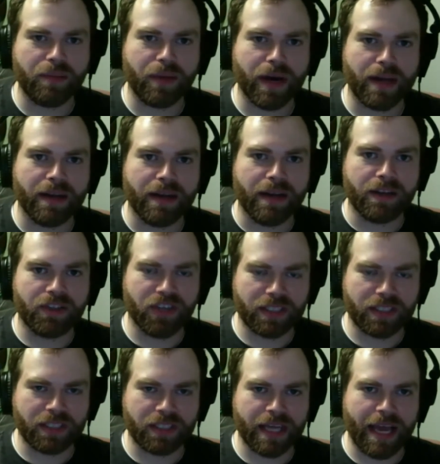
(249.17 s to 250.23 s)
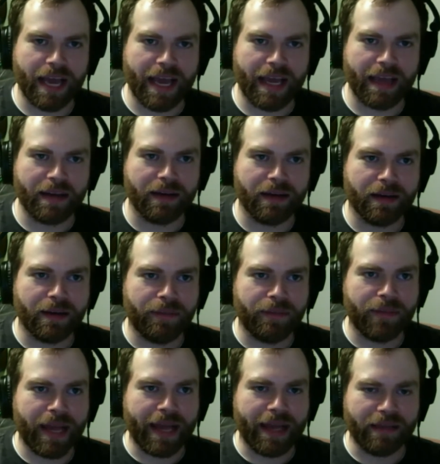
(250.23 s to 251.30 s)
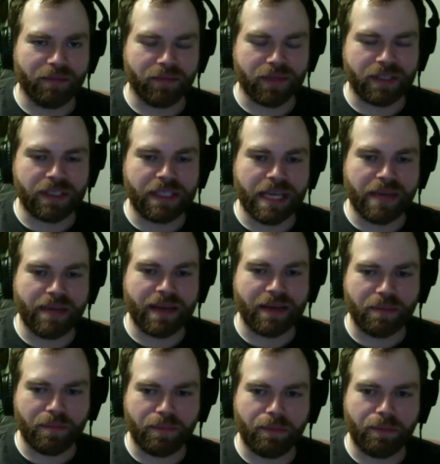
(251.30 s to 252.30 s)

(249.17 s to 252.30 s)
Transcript: but just a steaming